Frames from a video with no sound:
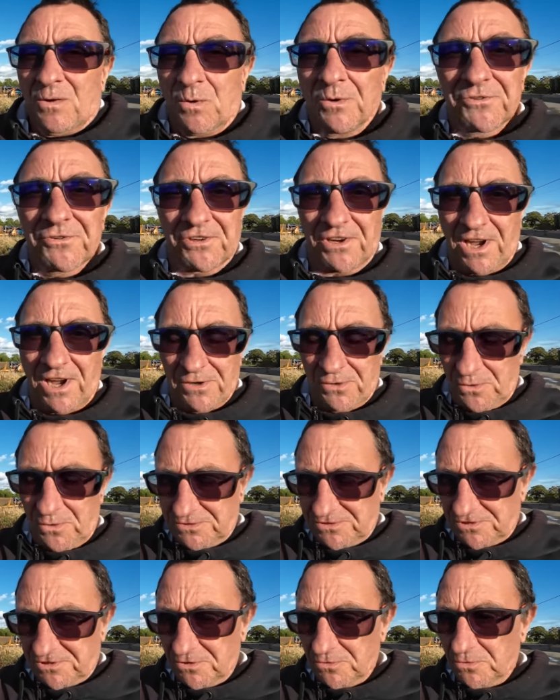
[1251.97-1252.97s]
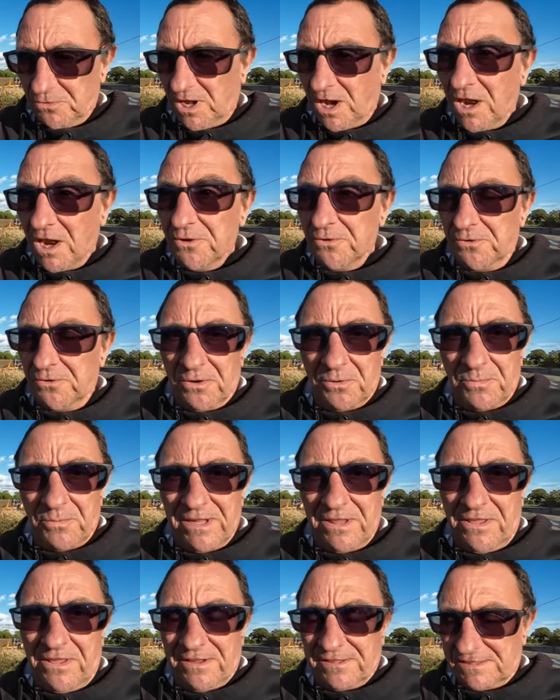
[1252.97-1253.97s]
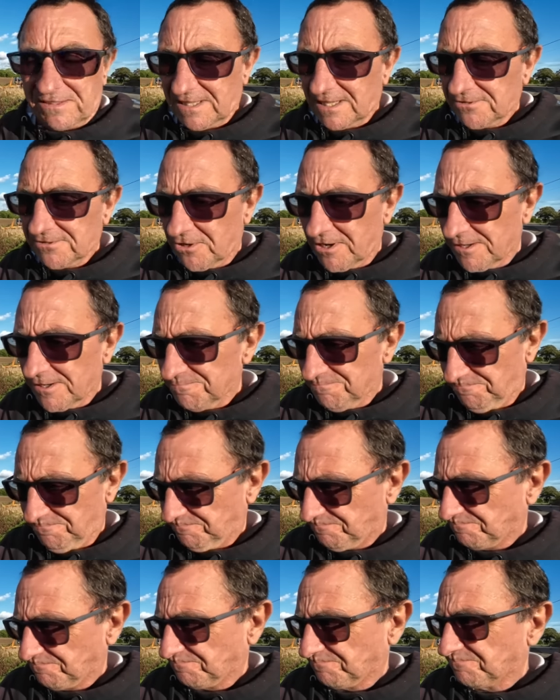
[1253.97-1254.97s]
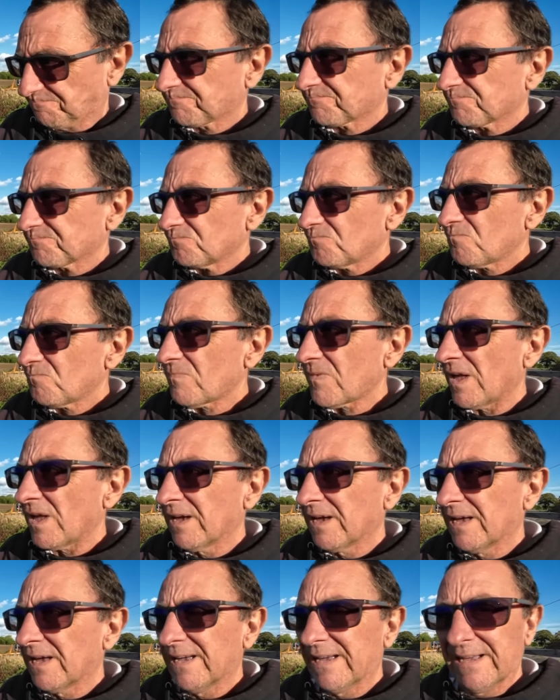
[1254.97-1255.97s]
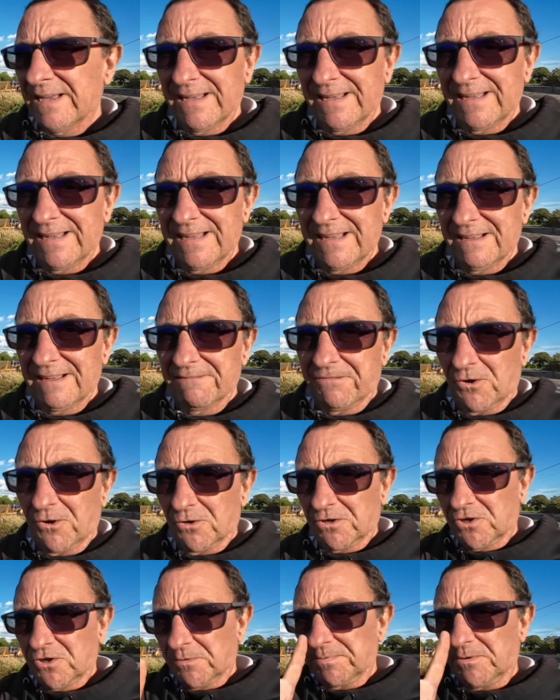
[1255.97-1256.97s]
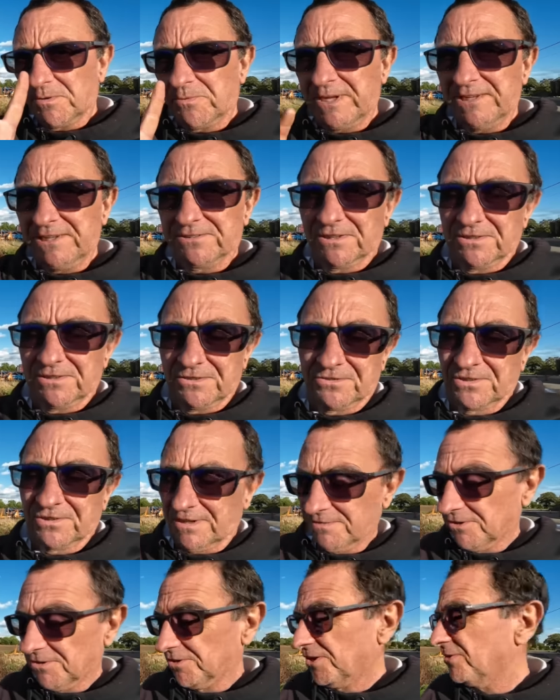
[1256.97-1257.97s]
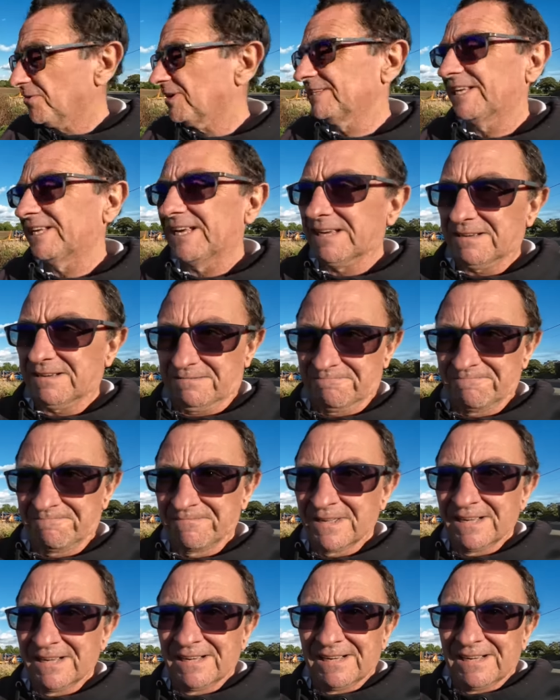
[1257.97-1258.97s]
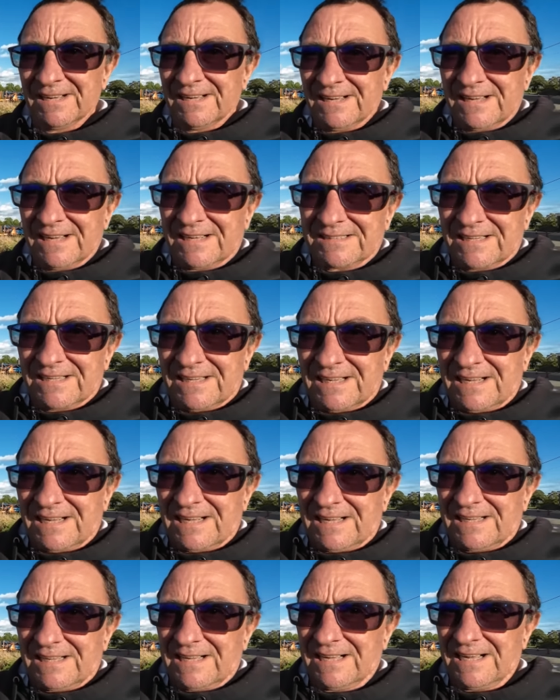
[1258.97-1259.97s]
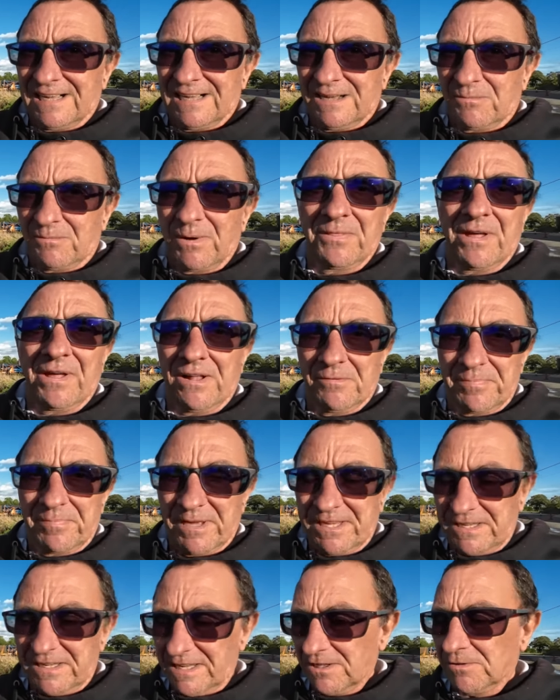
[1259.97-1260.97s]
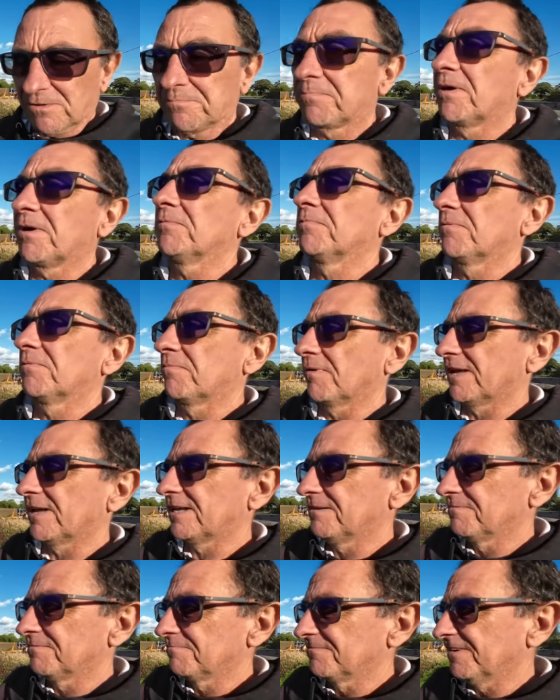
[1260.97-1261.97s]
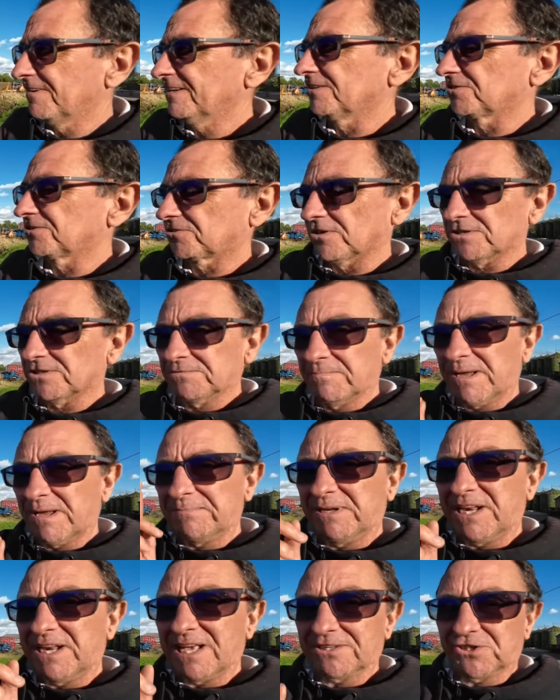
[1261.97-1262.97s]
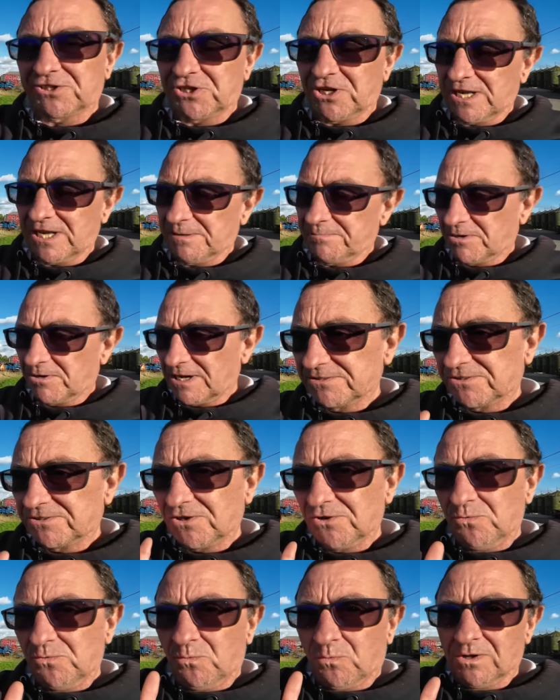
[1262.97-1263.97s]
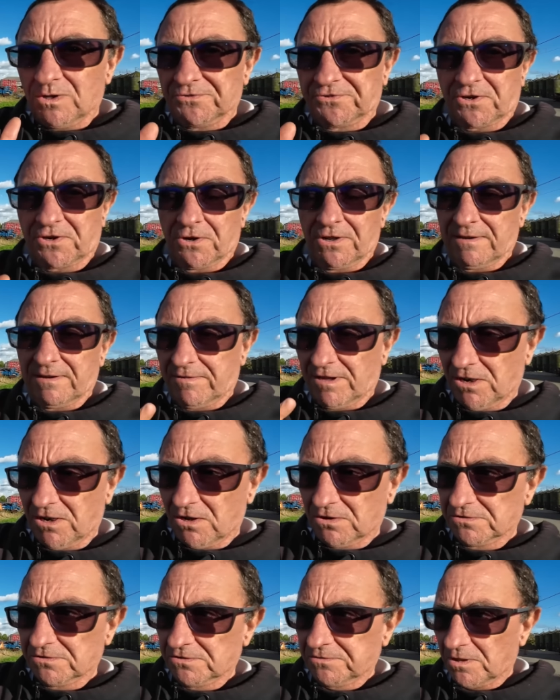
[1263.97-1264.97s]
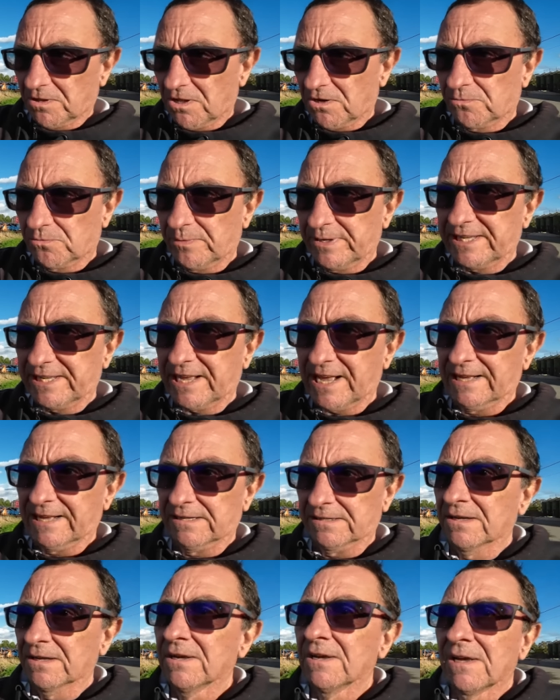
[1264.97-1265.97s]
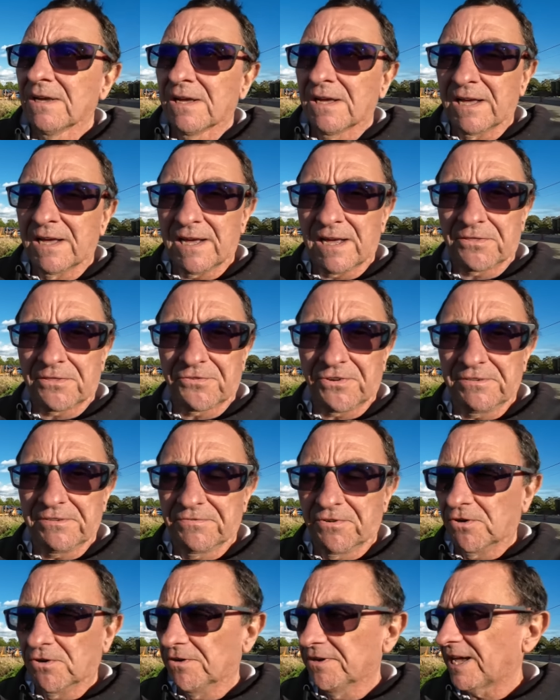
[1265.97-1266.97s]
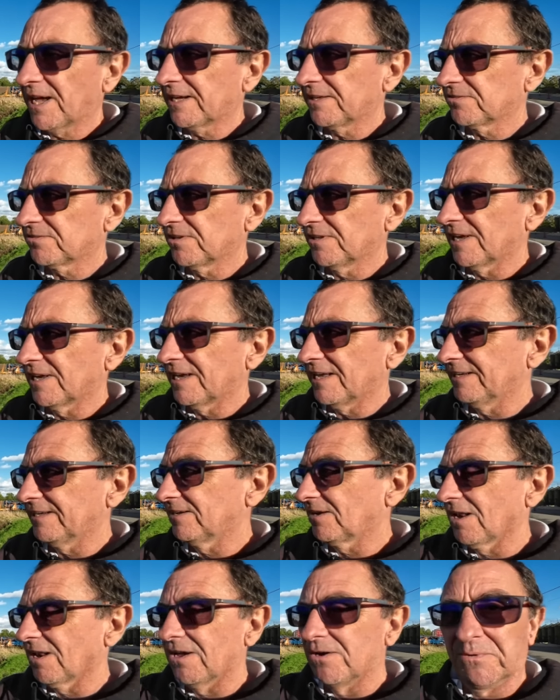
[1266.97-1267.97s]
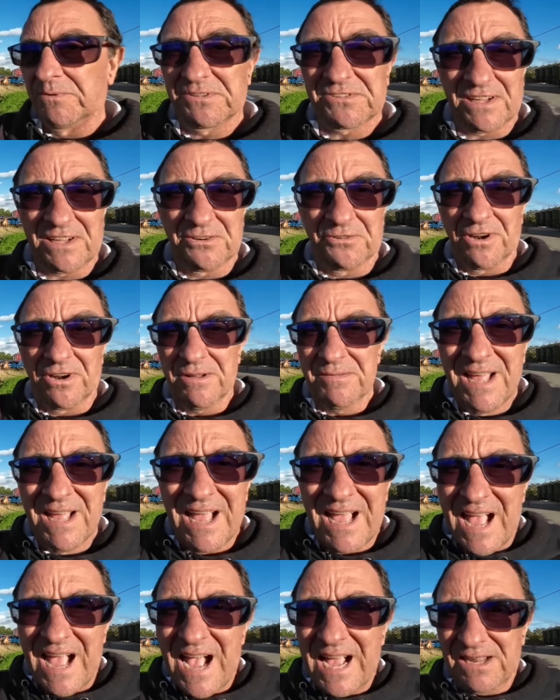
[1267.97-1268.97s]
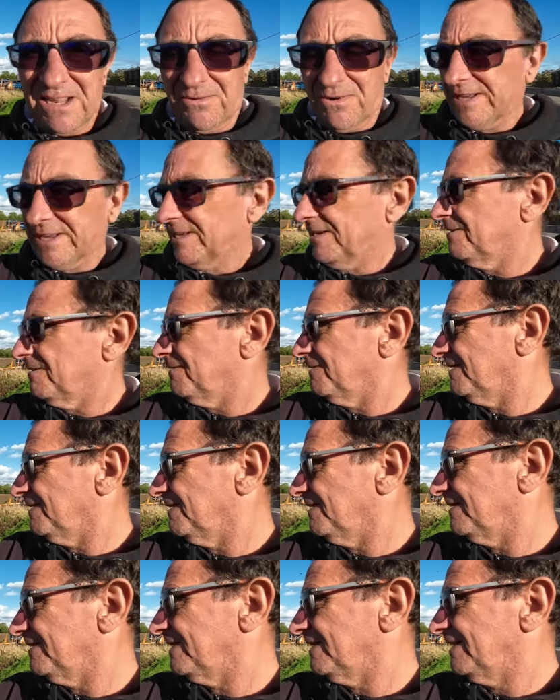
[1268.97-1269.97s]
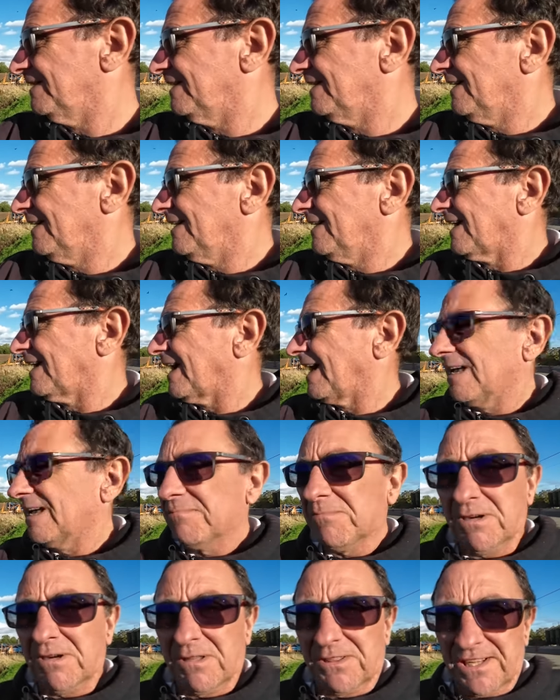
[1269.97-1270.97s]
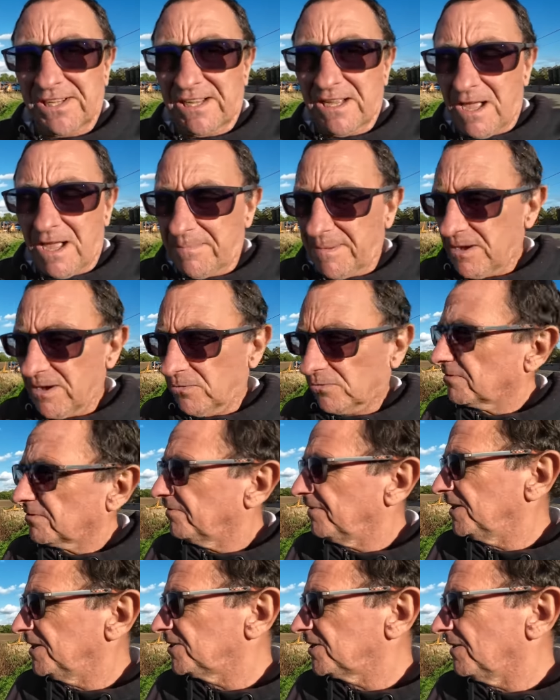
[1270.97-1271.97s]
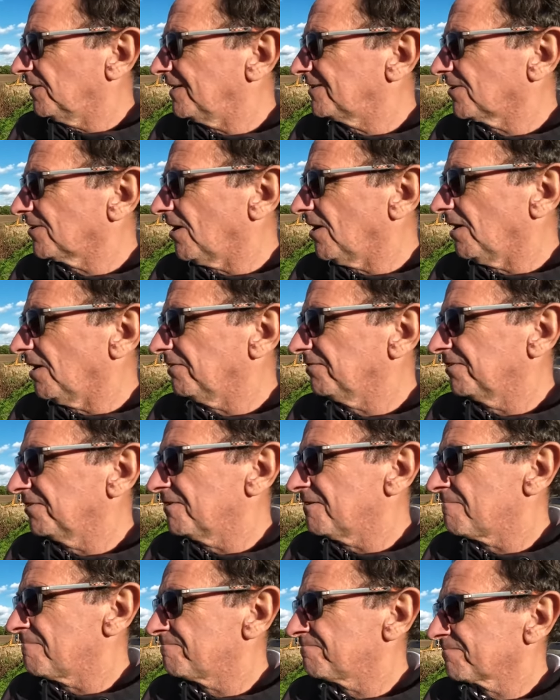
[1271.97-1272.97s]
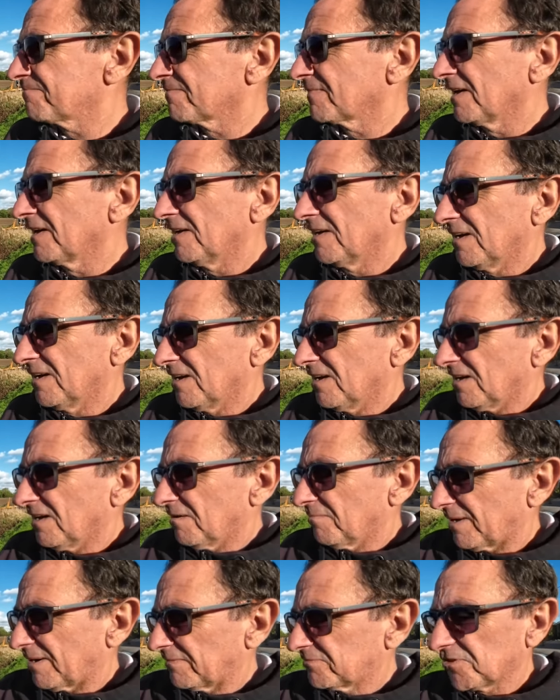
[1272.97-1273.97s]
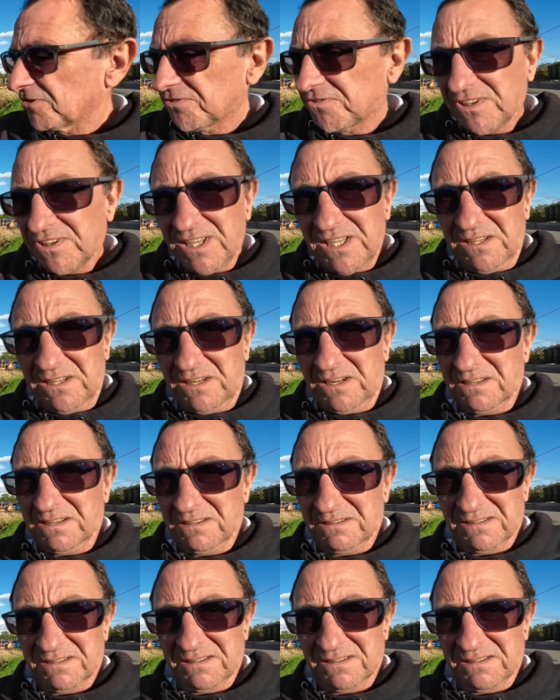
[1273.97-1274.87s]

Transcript: want to go to Cologne with Sandra for a couple of reasons. I've got no idea when that'll be. He'll probably, fingers crossed, maybe next year, I do want to go and have a long weekend, 3-4 nights in Cologne with Sandra. Anyway, I am going to think about finishing this off, but I've just seen